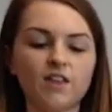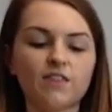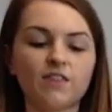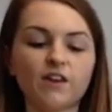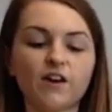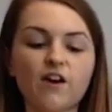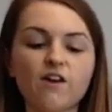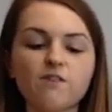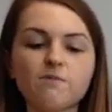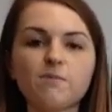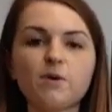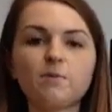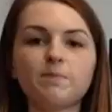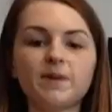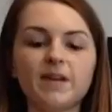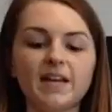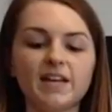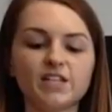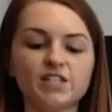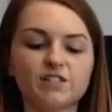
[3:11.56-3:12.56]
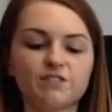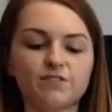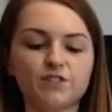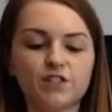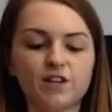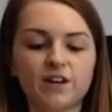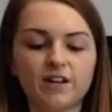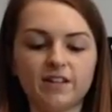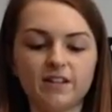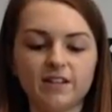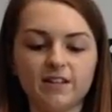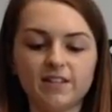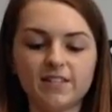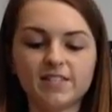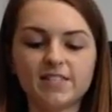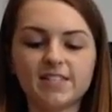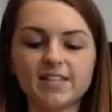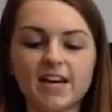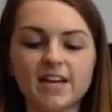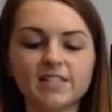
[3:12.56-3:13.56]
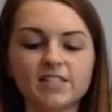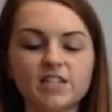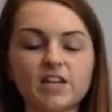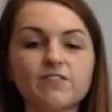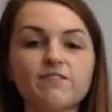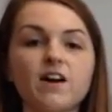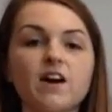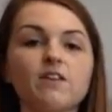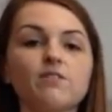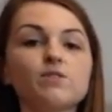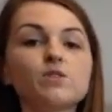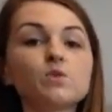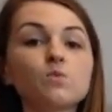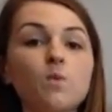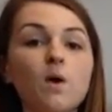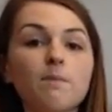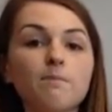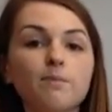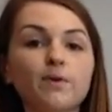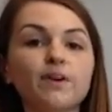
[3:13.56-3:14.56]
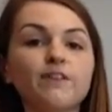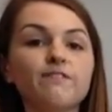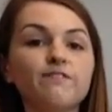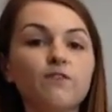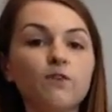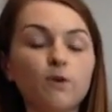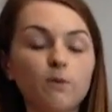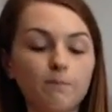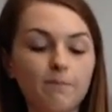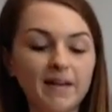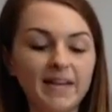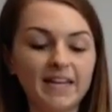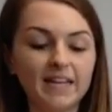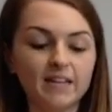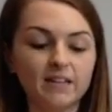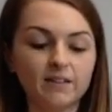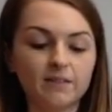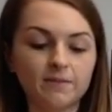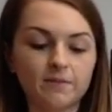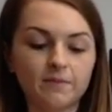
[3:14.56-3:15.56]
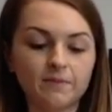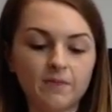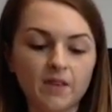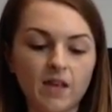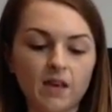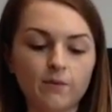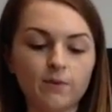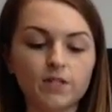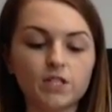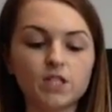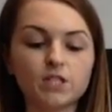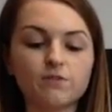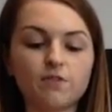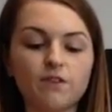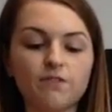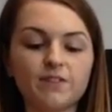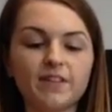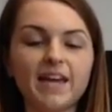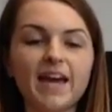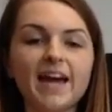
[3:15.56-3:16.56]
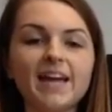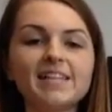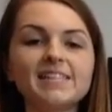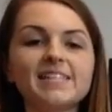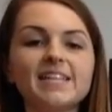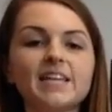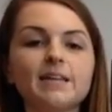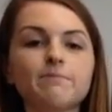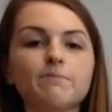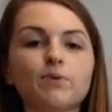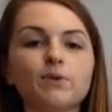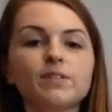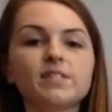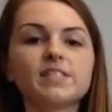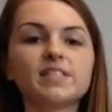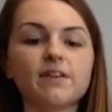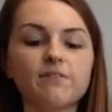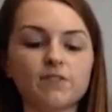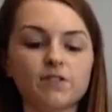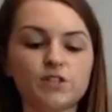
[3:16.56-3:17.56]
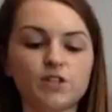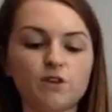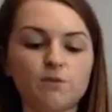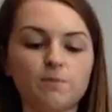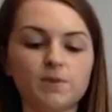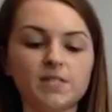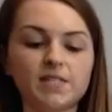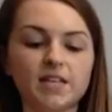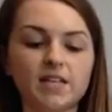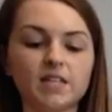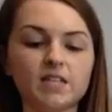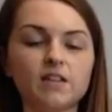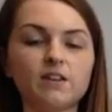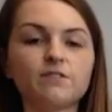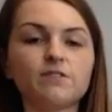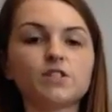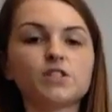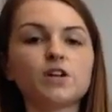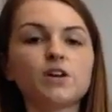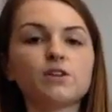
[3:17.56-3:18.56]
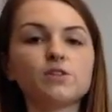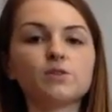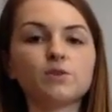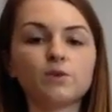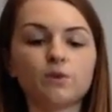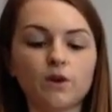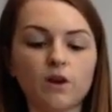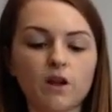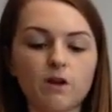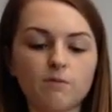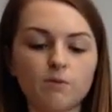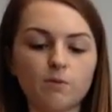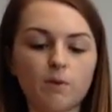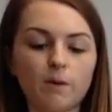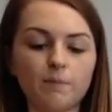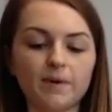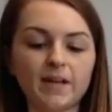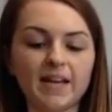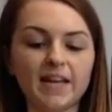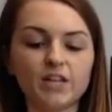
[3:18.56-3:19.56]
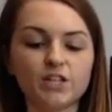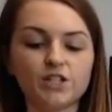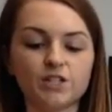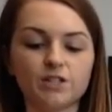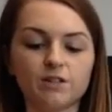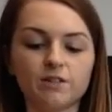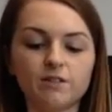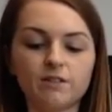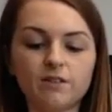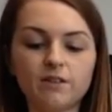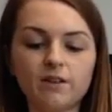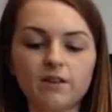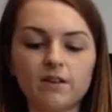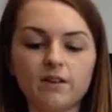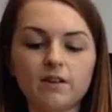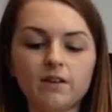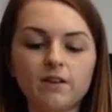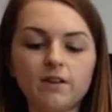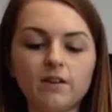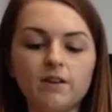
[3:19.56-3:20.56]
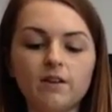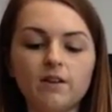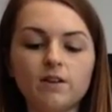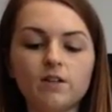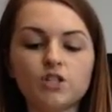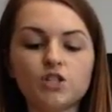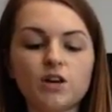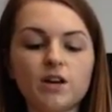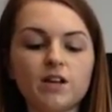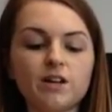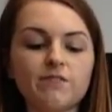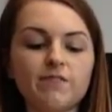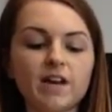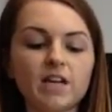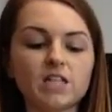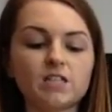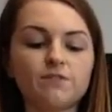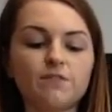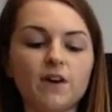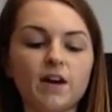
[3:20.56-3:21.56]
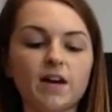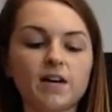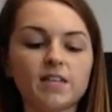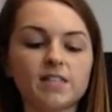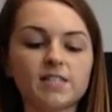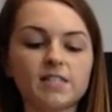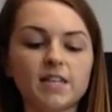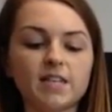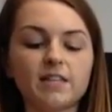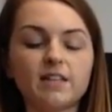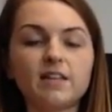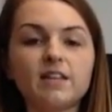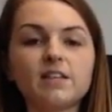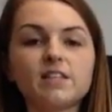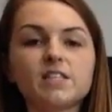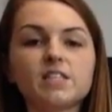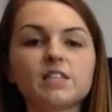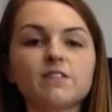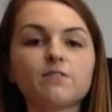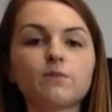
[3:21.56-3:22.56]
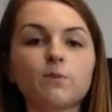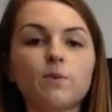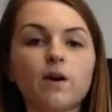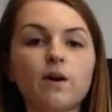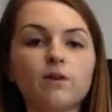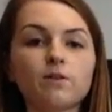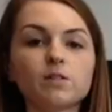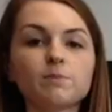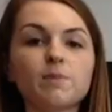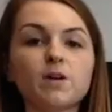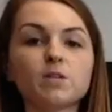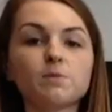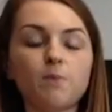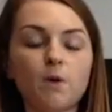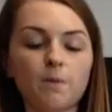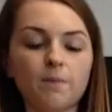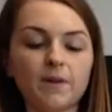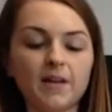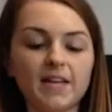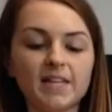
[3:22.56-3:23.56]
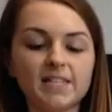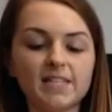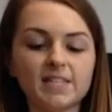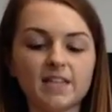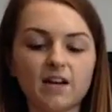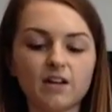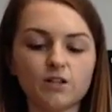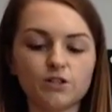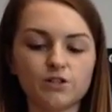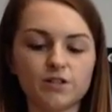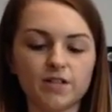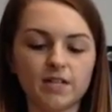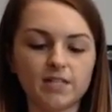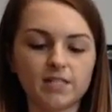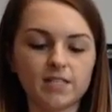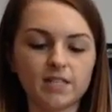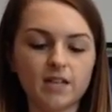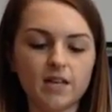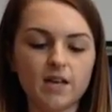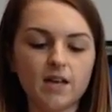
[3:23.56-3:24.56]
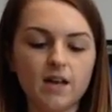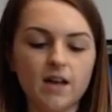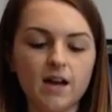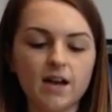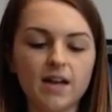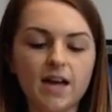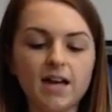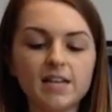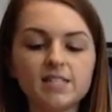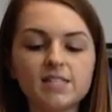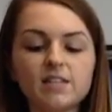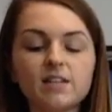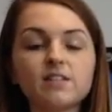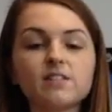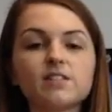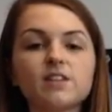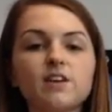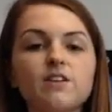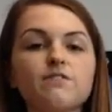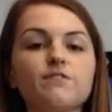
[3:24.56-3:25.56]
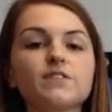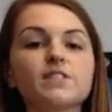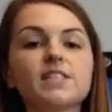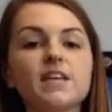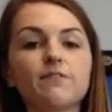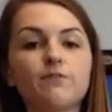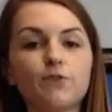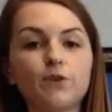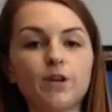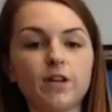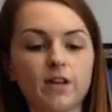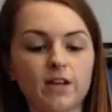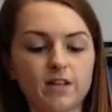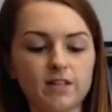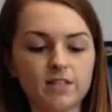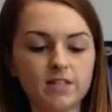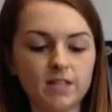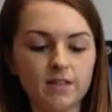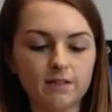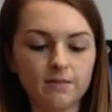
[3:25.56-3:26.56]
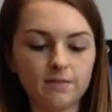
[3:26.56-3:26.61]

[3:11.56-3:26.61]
The current population of China stands at around 1.4 billion, which is roughly 18.72% of the total global population. China ranks first in the list of the world's most populated countries and has done so for several years.